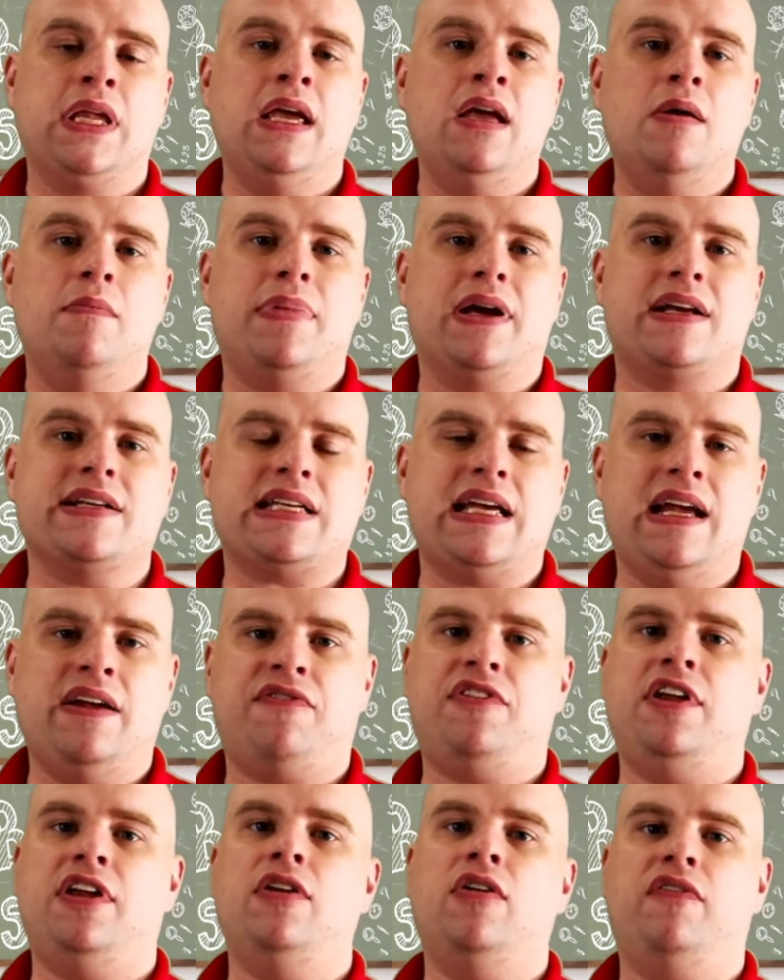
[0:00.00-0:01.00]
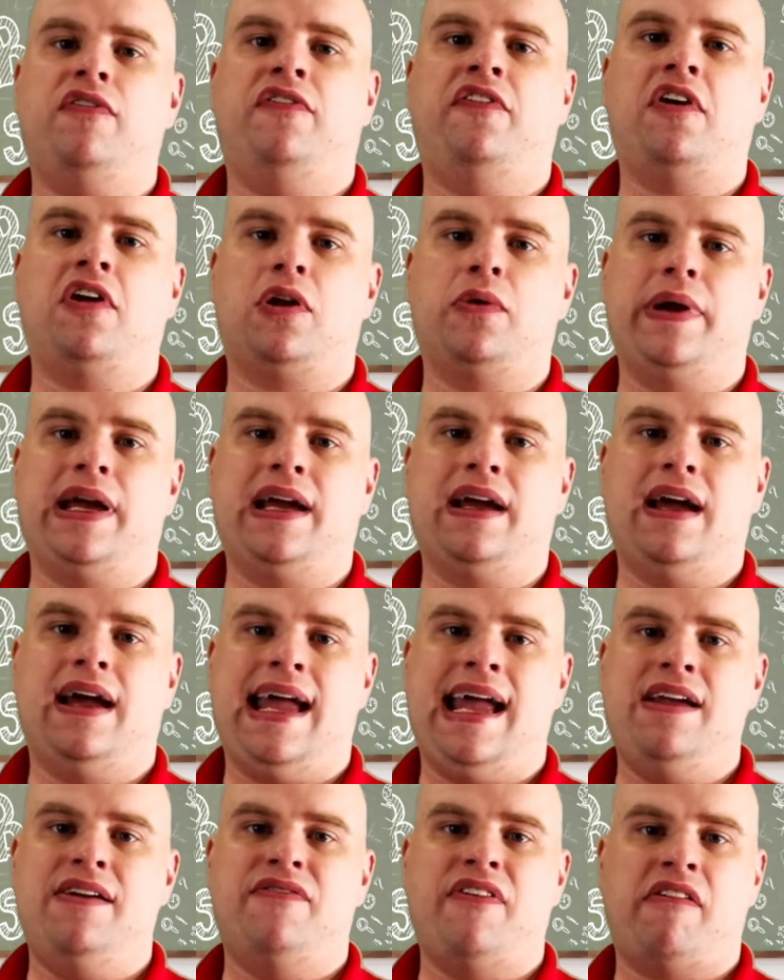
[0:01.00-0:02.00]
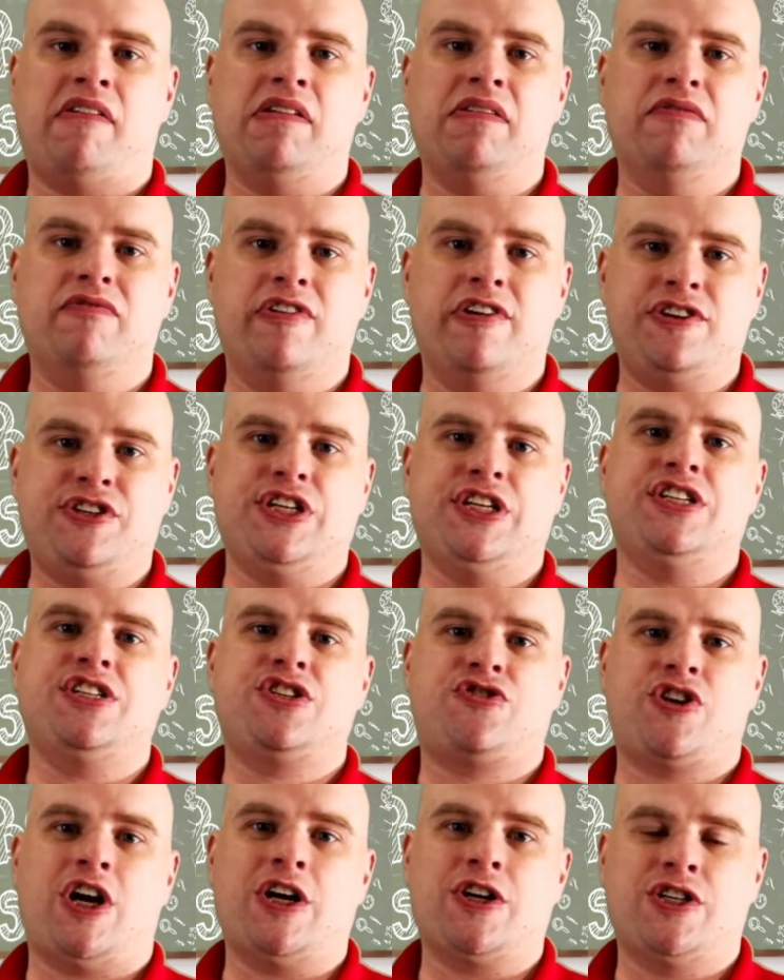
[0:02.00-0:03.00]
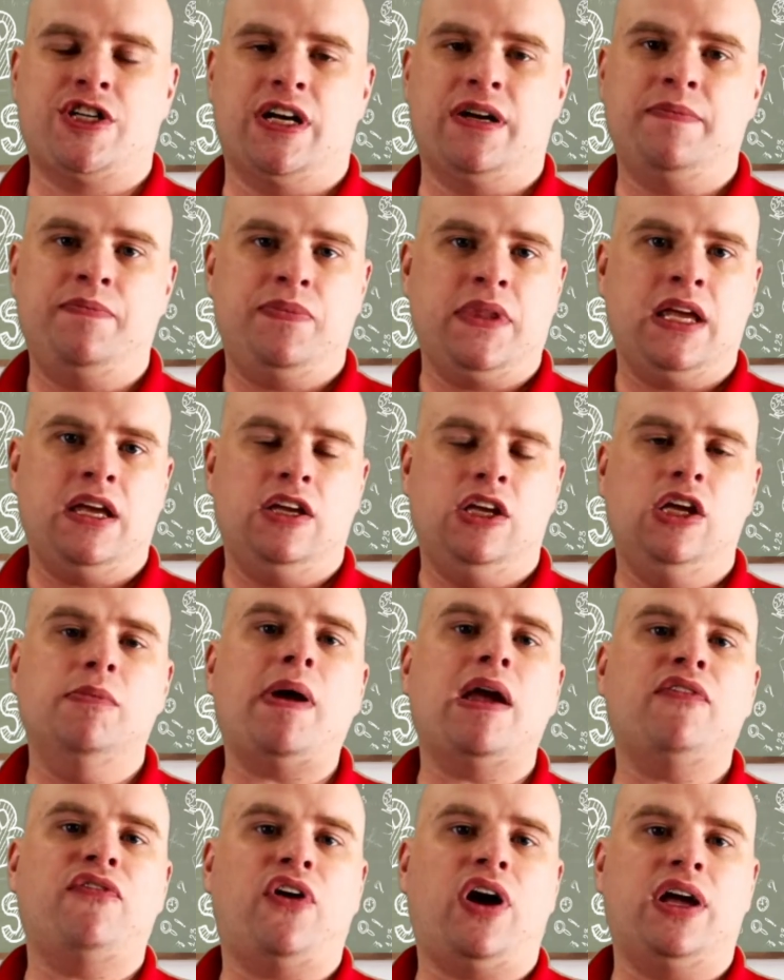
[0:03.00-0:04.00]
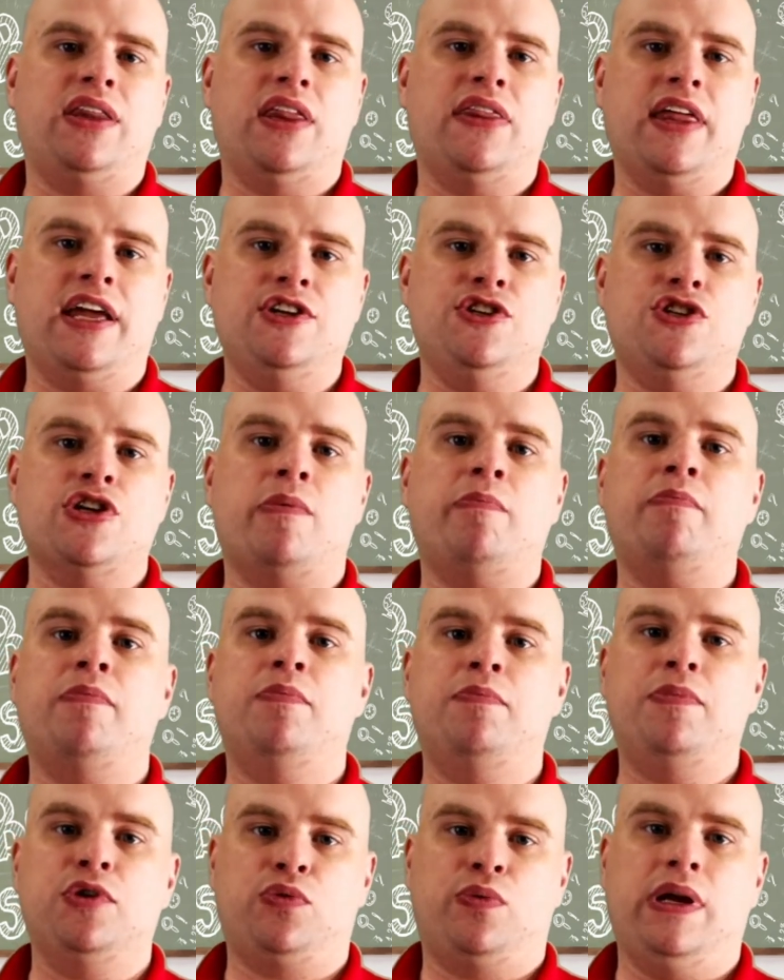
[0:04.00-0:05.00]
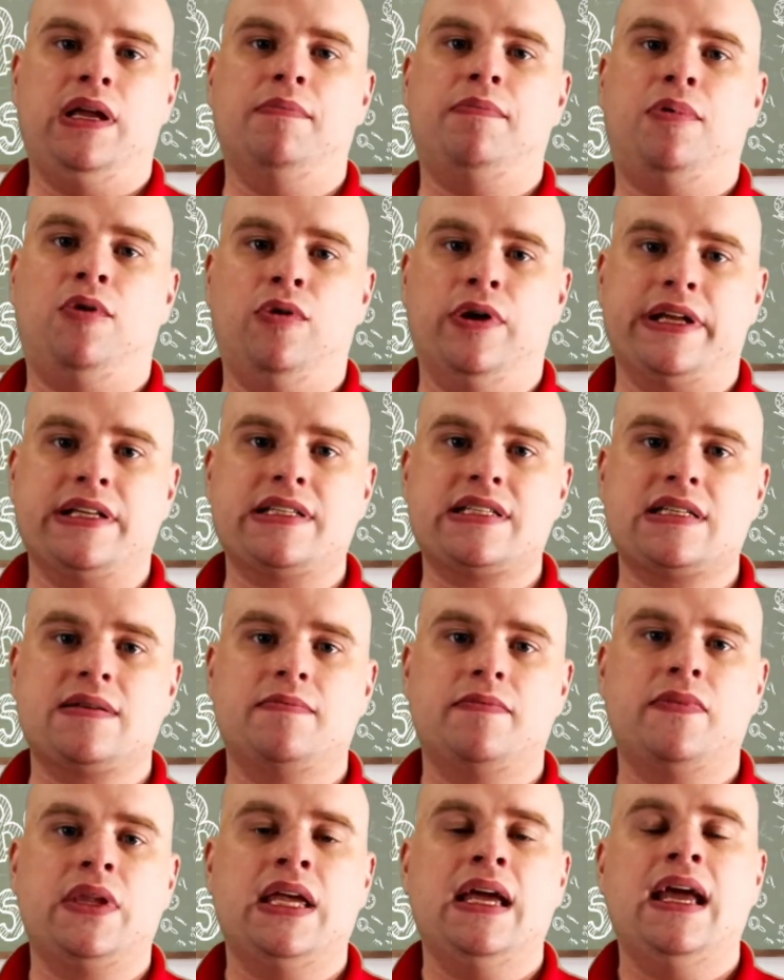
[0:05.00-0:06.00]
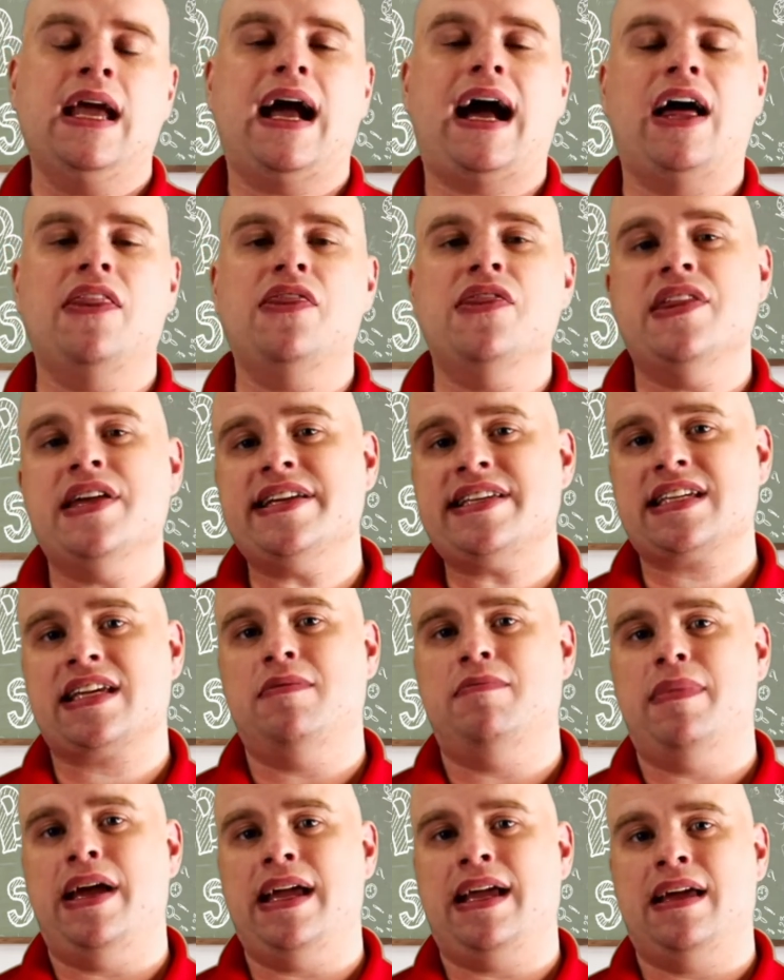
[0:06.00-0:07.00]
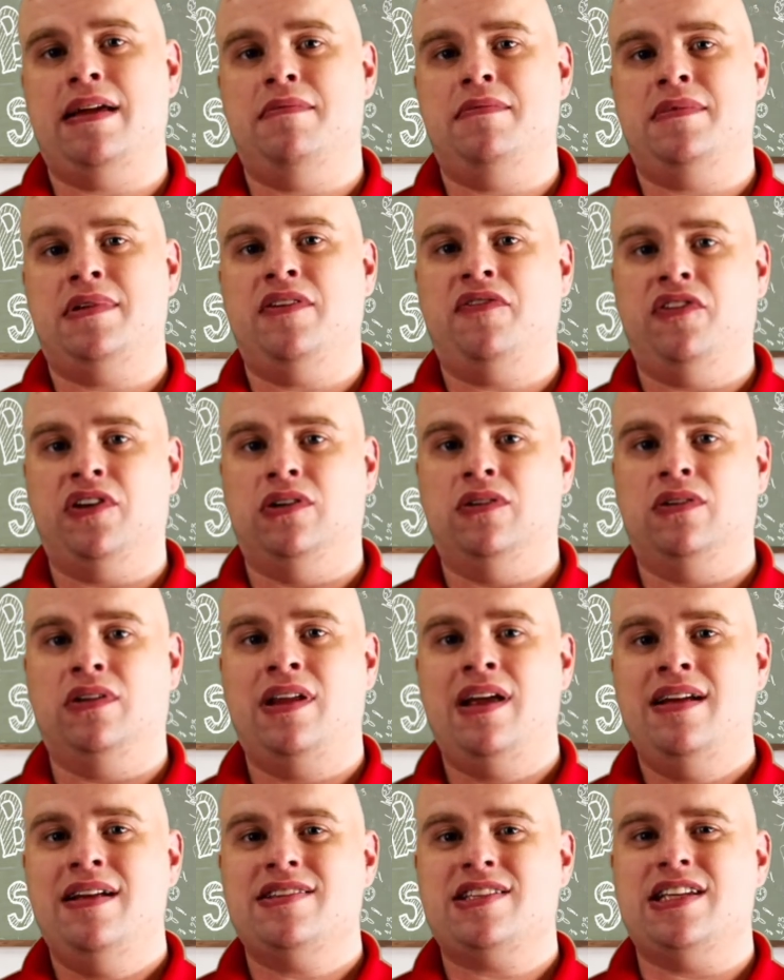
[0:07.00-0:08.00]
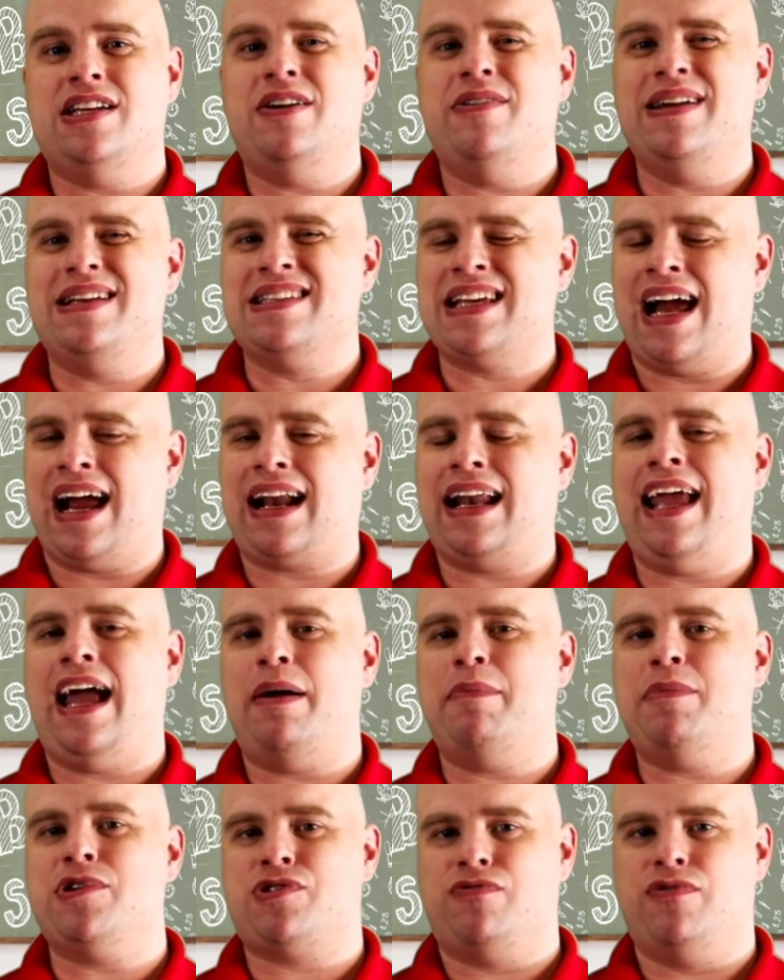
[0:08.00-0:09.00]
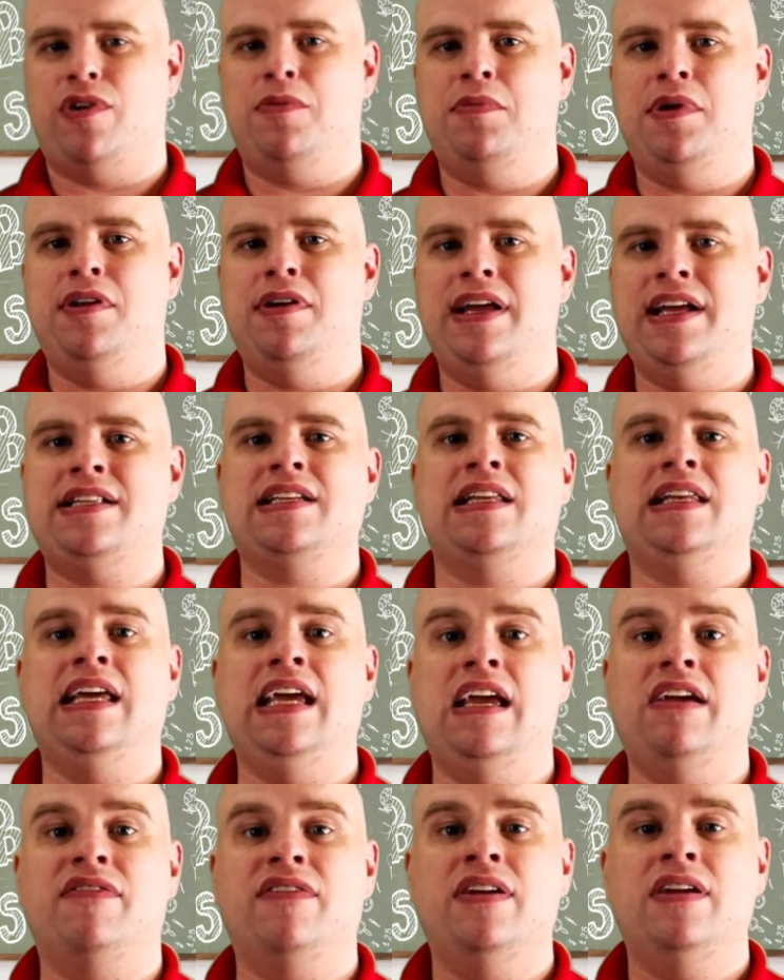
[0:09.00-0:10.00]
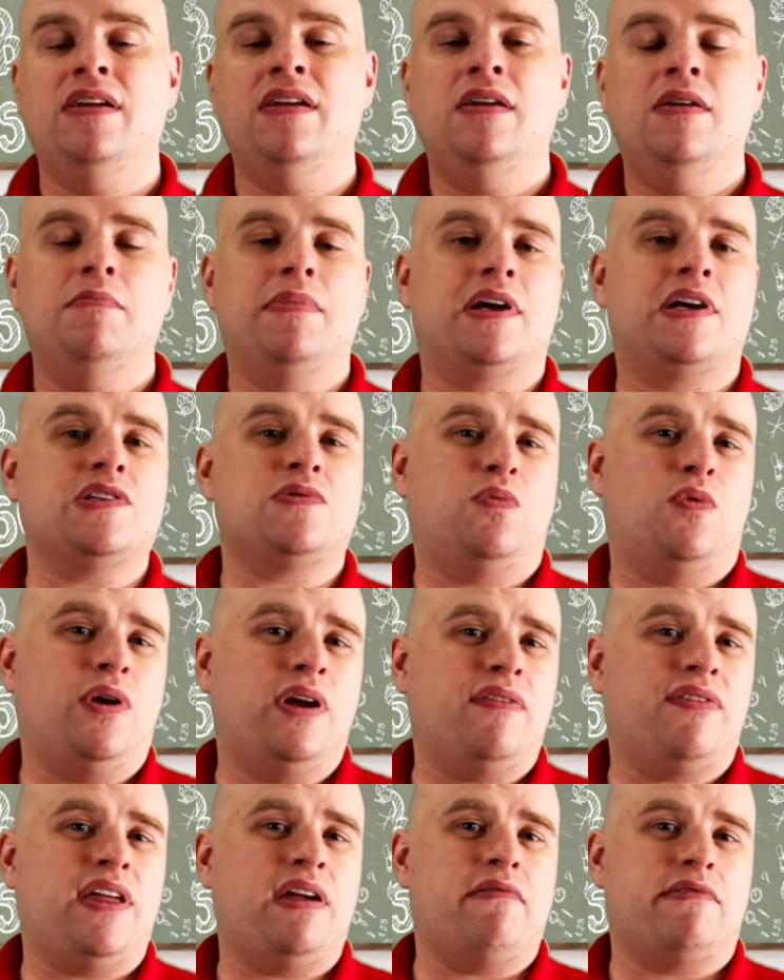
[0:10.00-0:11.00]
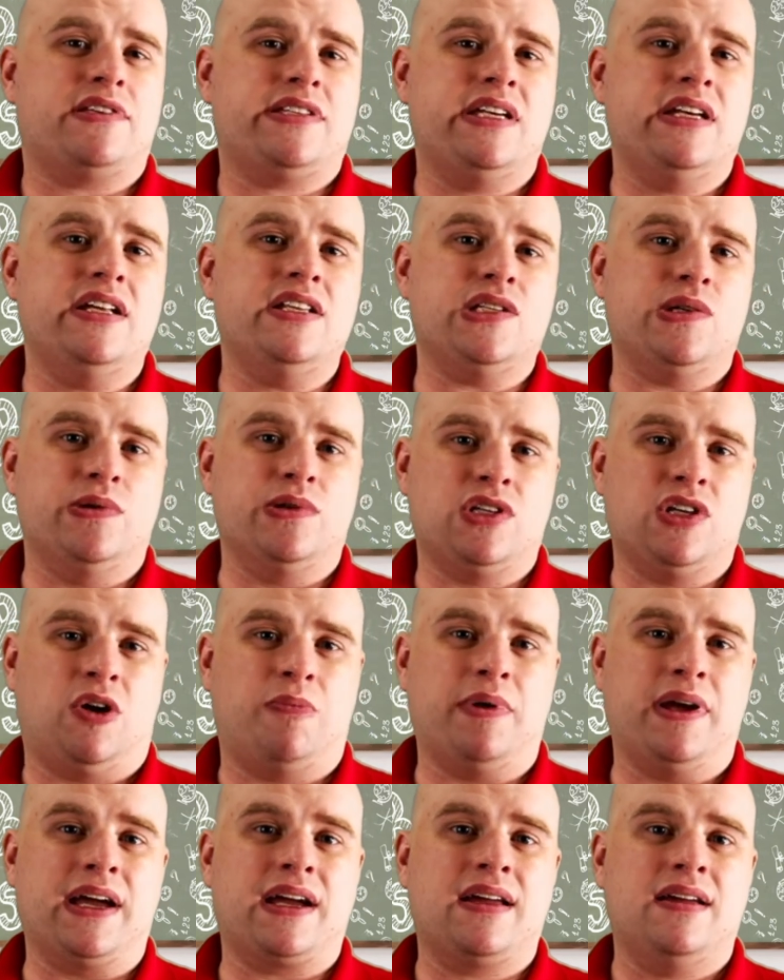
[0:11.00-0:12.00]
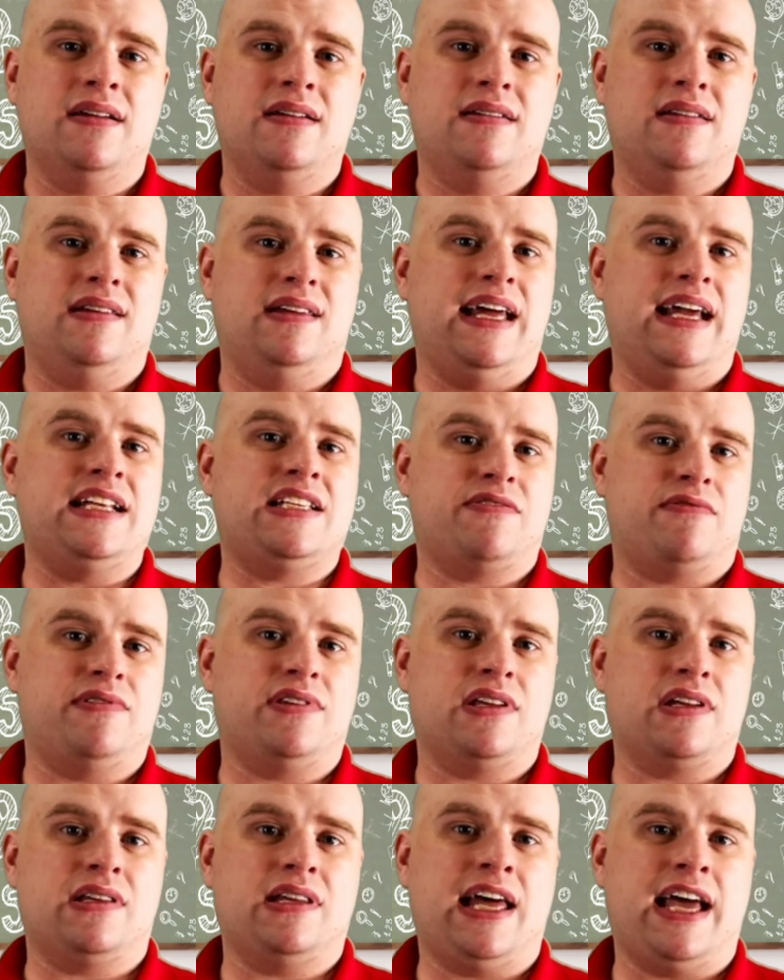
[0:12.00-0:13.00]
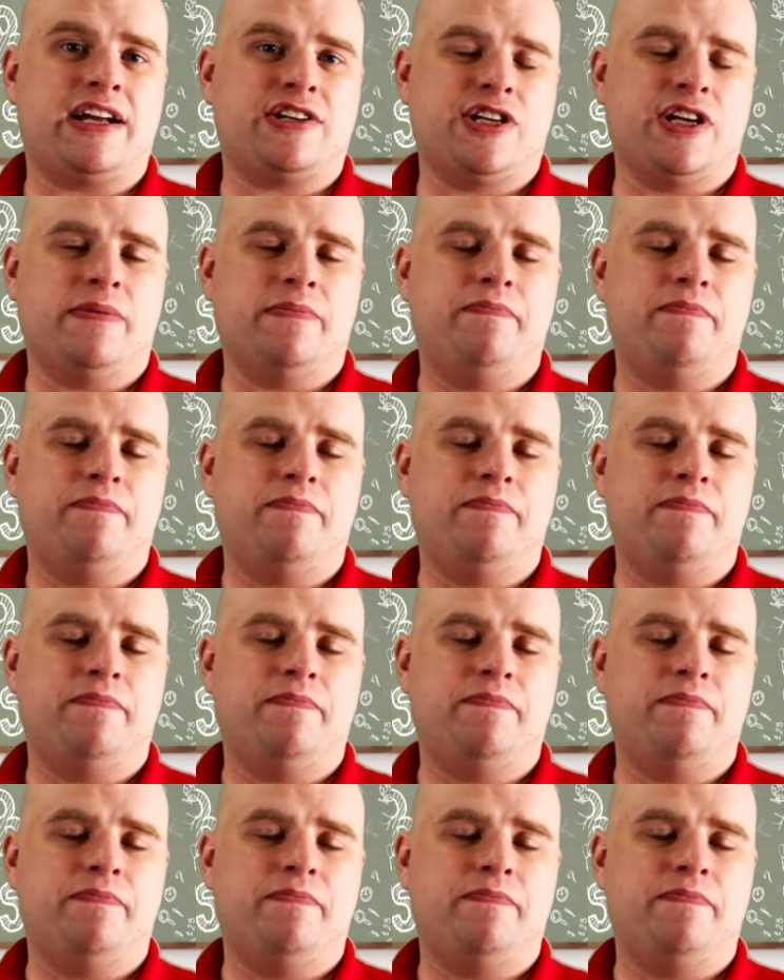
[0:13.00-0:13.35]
because if they're not following a very rigid structure, you may find that they jump between points. And this can make it difficult to know exactly how much room you need to leave, because what if they return to a topic later in the lecture?